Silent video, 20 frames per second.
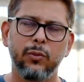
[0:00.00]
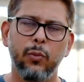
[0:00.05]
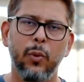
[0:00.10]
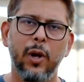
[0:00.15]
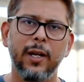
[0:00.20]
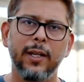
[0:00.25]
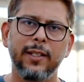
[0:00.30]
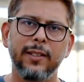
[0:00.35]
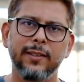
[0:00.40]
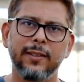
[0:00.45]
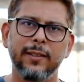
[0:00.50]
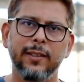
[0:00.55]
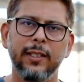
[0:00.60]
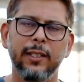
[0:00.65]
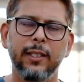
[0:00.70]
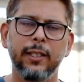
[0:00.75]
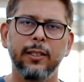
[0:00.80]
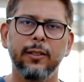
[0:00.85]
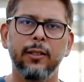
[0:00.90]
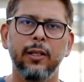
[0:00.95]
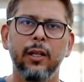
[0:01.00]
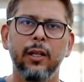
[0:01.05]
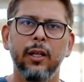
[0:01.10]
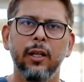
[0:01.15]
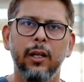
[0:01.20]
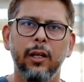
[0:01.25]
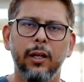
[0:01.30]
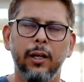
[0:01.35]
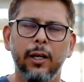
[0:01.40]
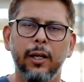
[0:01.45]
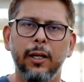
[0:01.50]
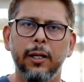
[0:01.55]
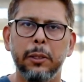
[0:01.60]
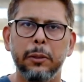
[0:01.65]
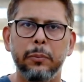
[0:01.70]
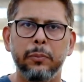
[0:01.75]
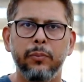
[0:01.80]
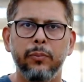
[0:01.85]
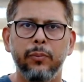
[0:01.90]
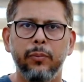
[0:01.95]
One is the
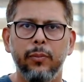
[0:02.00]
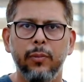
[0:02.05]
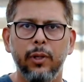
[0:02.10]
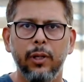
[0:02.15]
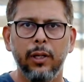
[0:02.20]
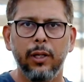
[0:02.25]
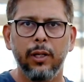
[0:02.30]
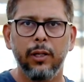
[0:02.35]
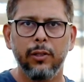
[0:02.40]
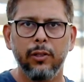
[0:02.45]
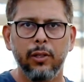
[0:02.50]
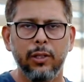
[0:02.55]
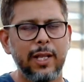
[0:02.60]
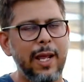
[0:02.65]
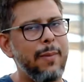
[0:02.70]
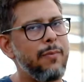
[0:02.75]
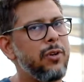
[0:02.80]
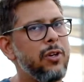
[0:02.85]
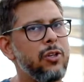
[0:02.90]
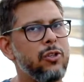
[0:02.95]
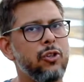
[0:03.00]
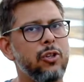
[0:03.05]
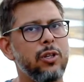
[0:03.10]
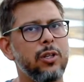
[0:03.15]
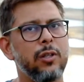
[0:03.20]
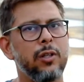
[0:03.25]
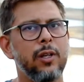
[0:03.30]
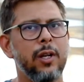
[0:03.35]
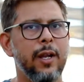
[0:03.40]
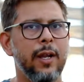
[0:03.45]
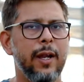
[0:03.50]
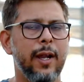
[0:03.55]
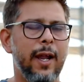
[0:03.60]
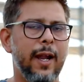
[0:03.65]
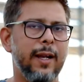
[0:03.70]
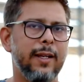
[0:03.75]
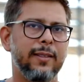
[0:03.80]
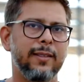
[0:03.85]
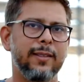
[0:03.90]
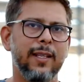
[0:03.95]
your temperature,
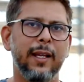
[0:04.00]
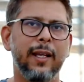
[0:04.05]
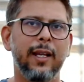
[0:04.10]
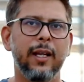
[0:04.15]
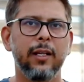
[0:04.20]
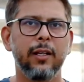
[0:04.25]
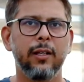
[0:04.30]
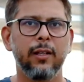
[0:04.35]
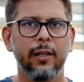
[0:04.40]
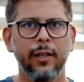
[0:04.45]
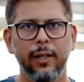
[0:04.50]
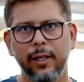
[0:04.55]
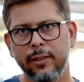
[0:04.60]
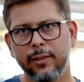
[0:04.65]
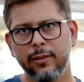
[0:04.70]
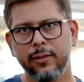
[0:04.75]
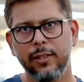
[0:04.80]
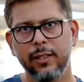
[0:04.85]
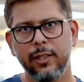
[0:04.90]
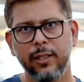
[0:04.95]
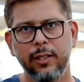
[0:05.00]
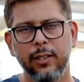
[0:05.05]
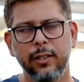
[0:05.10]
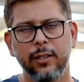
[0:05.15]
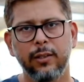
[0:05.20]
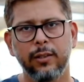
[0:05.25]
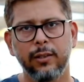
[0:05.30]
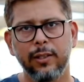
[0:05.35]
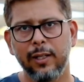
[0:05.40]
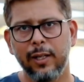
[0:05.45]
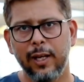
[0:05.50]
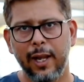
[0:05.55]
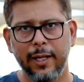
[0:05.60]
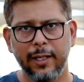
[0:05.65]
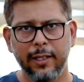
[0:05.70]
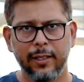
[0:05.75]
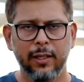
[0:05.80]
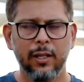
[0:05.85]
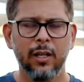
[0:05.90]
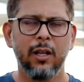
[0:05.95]
and second is the
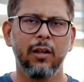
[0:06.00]
light.